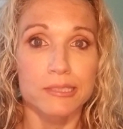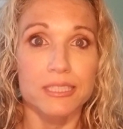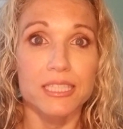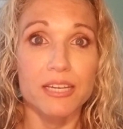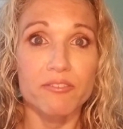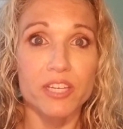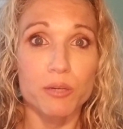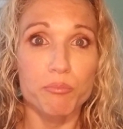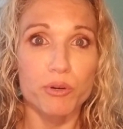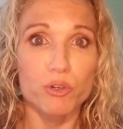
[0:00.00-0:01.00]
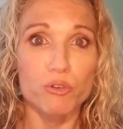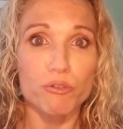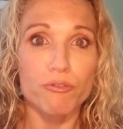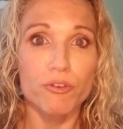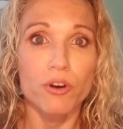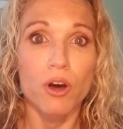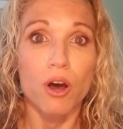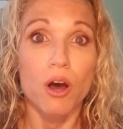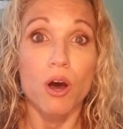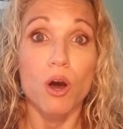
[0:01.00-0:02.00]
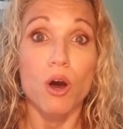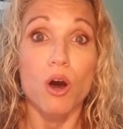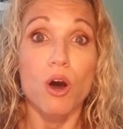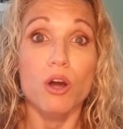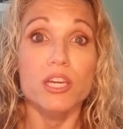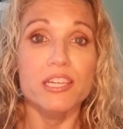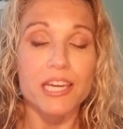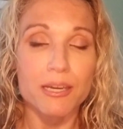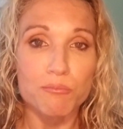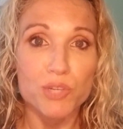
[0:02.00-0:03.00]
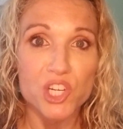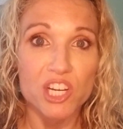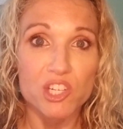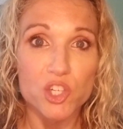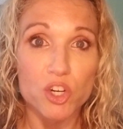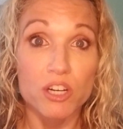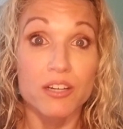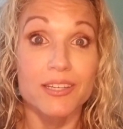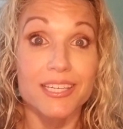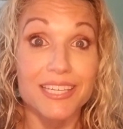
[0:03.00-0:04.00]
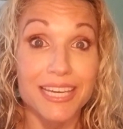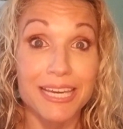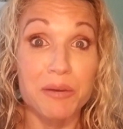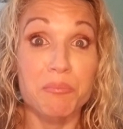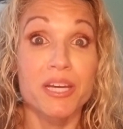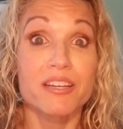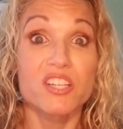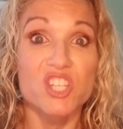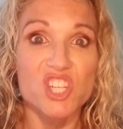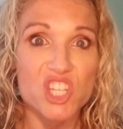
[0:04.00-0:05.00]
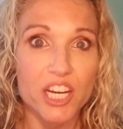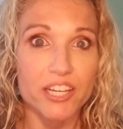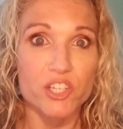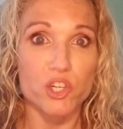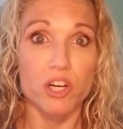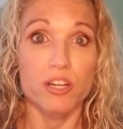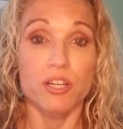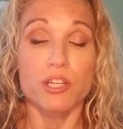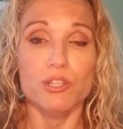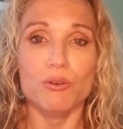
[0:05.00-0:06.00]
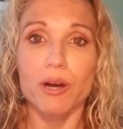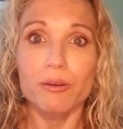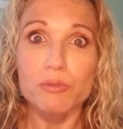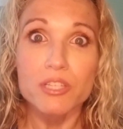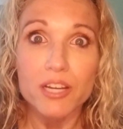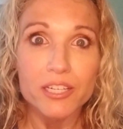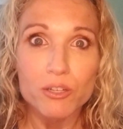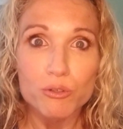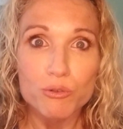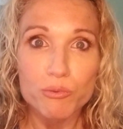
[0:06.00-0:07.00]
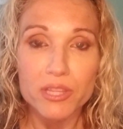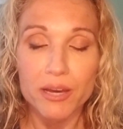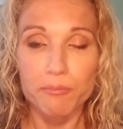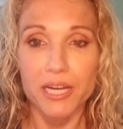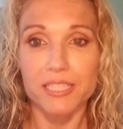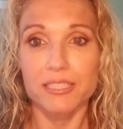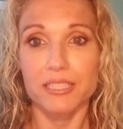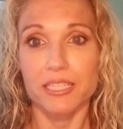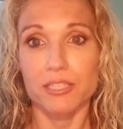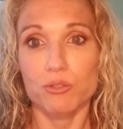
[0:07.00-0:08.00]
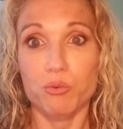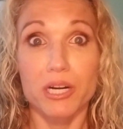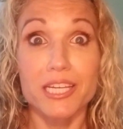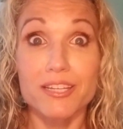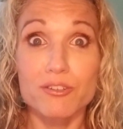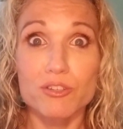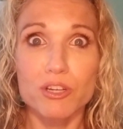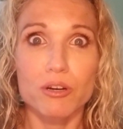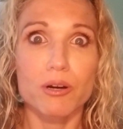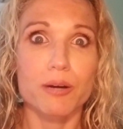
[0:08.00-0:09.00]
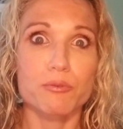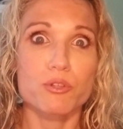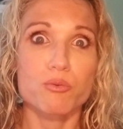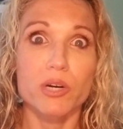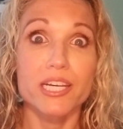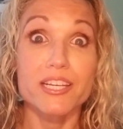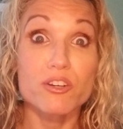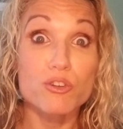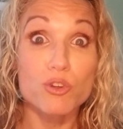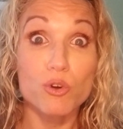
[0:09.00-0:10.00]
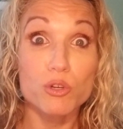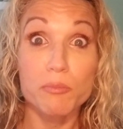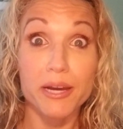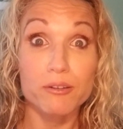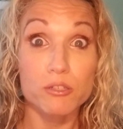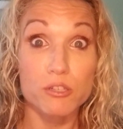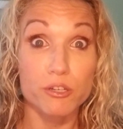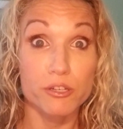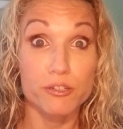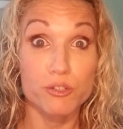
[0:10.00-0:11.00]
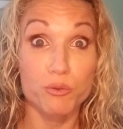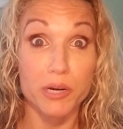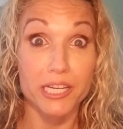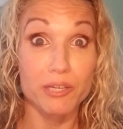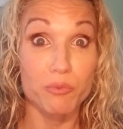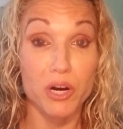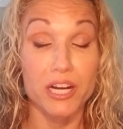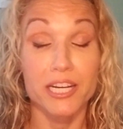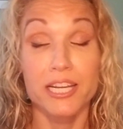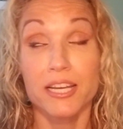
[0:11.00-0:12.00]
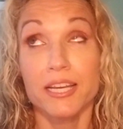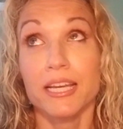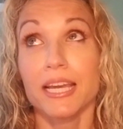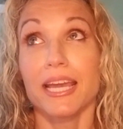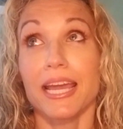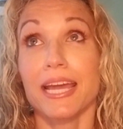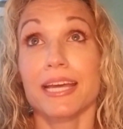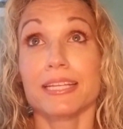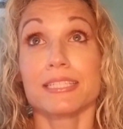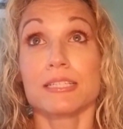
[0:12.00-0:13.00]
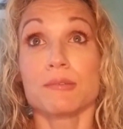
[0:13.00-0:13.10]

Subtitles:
Living Proof. Game changer. Game changer. So I was diagnosed with MS like 20 years ago. I was 20 years old, about to turn 21. And